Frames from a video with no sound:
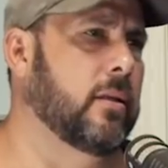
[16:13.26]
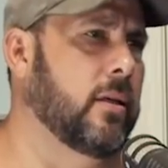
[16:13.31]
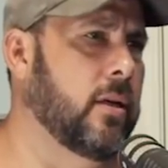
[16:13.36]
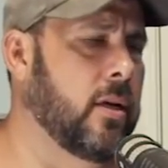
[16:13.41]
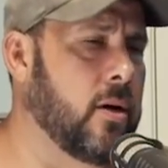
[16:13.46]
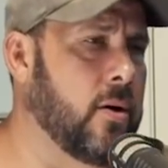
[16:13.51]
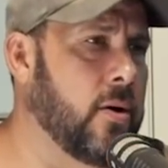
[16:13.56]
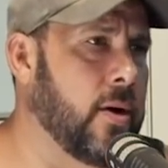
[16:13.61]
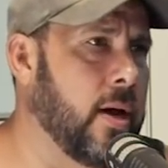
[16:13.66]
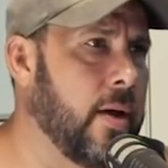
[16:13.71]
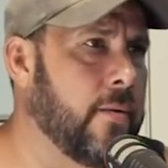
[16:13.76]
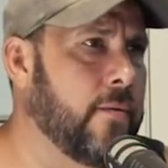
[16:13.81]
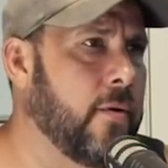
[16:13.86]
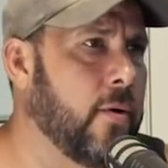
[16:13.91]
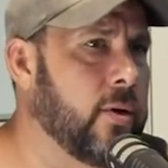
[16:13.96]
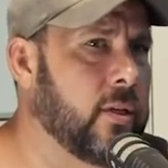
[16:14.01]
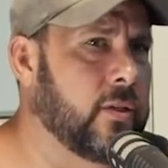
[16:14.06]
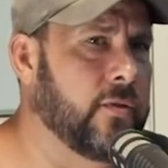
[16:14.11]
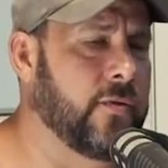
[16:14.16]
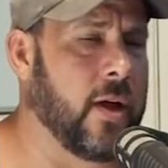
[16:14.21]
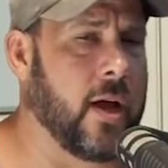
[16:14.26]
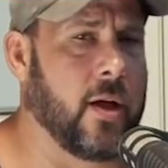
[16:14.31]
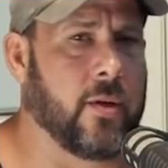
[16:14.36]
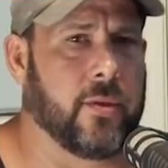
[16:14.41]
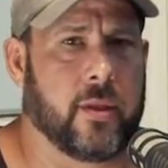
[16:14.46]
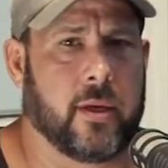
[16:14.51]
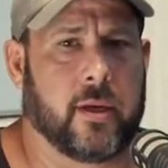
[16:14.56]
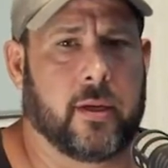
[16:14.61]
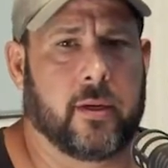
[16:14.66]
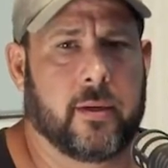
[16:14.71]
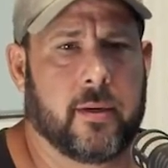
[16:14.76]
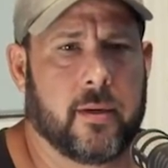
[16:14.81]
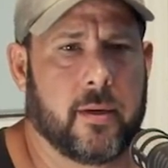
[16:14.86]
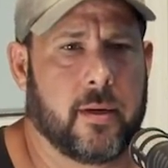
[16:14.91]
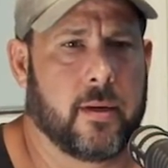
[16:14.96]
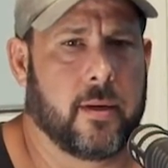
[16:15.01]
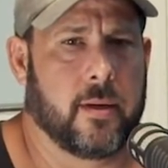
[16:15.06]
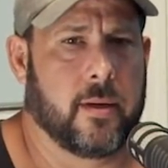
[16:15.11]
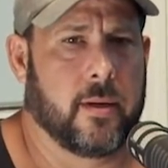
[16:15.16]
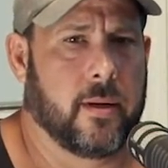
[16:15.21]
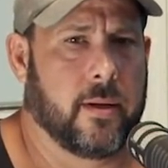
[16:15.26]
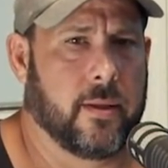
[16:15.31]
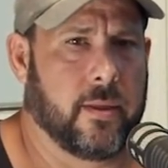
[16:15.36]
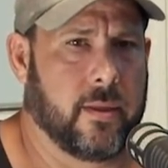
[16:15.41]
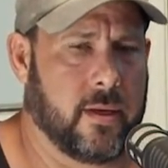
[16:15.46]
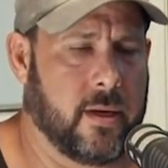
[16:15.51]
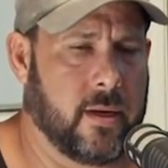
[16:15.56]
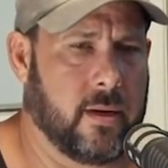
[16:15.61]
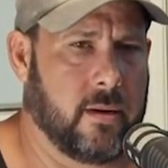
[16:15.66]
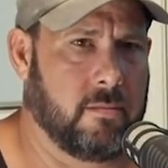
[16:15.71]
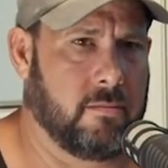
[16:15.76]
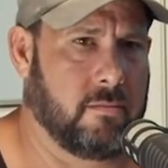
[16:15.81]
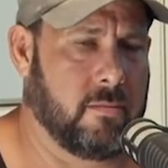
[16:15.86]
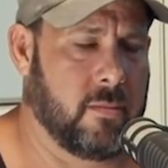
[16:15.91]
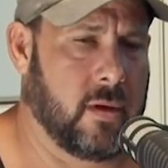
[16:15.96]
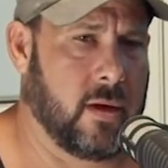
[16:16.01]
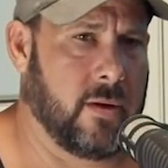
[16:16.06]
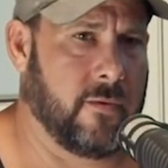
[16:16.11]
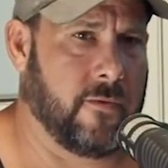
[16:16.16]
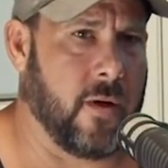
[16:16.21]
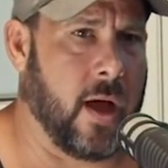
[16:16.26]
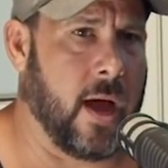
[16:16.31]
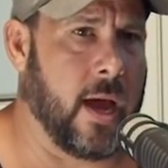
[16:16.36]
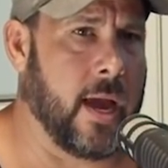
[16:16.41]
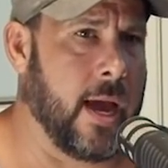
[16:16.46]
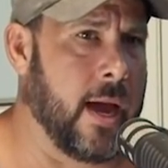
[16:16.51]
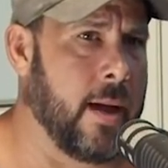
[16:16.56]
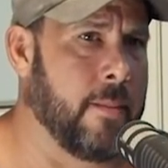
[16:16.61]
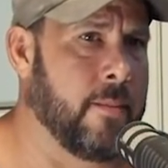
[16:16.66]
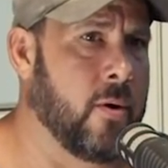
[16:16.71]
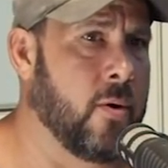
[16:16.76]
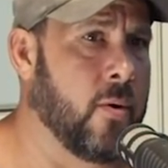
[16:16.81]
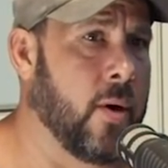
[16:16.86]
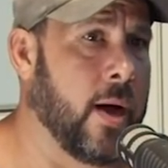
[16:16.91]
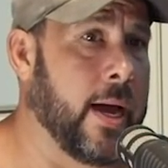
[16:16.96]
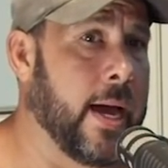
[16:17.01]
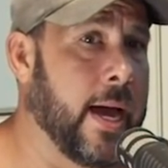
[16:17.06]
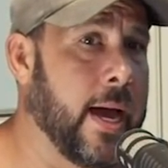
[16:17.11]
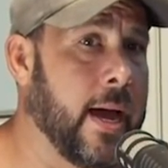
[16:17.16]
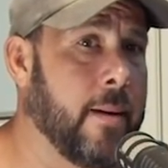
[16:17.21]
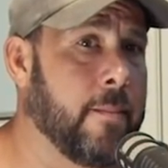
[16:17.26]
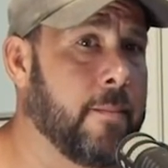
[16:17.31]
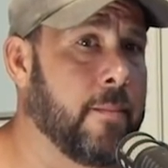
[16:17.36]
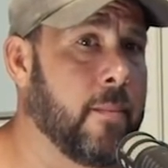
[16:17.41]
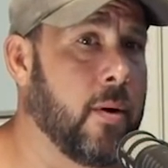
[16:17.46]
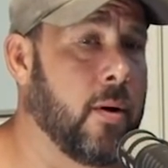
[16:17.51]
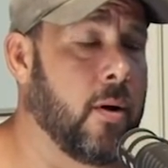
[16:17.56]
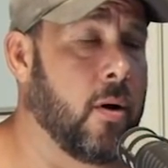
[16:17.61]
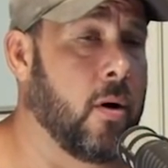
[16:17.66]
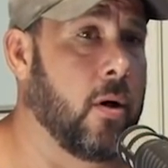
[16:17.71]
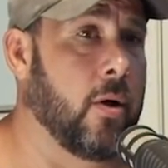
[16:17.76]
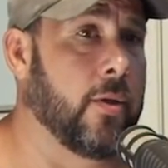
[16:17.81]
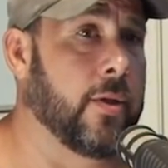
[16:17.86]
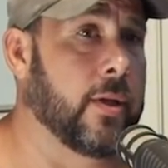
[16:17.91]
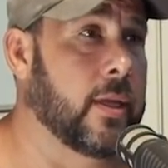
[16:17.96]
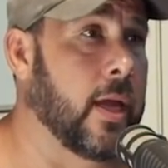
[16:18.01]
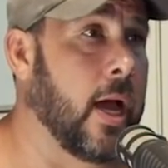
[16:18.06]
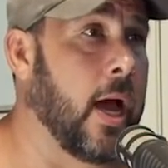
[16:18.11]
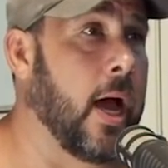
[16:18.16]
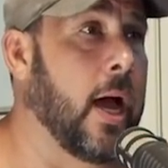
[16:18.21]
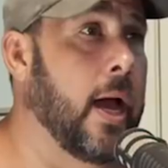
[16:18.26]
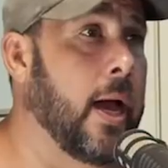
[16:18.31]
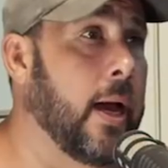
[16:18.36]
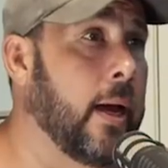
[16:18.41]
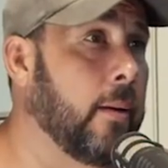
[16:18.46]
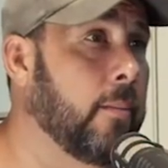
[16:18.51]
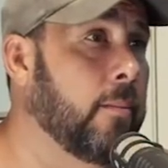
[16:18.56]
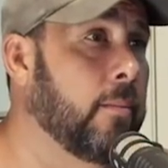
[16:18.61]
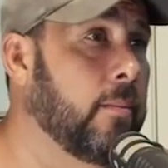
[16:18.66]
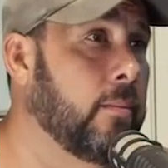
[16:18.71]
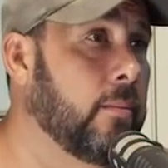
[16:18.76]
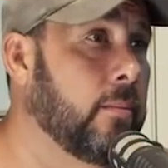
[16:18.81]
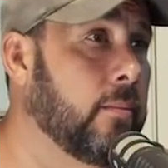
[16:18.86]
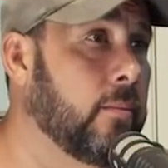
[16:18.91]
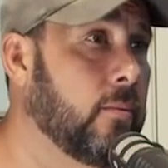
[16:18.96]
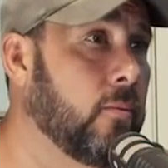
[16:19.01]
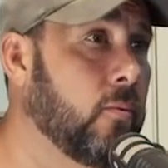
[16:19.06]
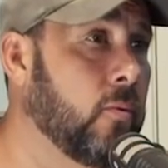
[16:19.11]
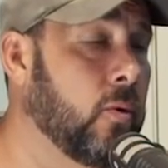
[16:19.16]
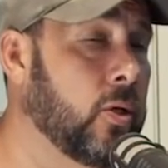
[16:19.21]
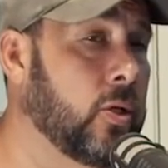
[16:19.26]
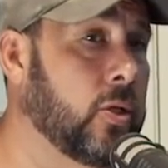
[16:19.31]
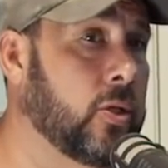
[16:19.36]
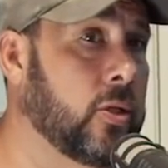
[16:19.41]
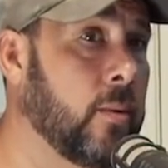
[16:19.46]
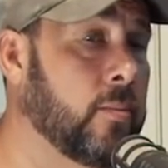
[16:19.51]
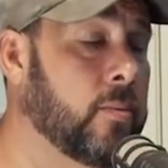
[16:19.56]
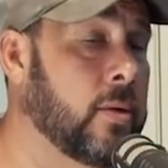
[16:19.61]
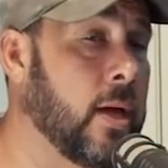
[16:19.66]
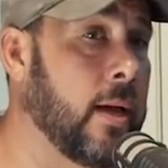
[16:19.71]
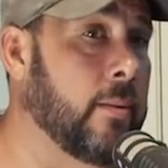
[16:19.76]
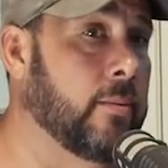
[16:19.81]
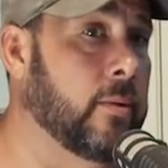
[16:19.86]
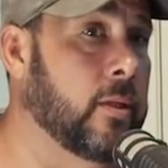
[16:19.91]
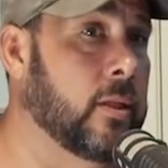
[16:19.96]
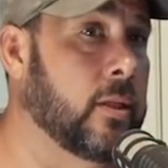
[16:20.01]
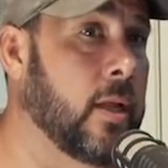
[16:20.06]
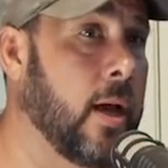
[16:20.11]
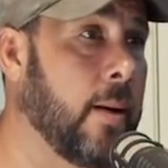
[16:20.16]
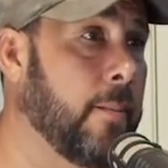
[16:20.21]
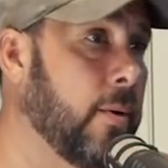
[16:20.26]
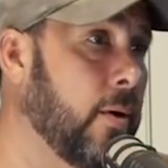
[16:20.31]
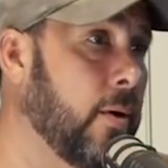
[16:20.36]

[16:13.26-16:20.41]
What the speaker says: you know, and I've always found that if I am who I am all the time, which sometimes is not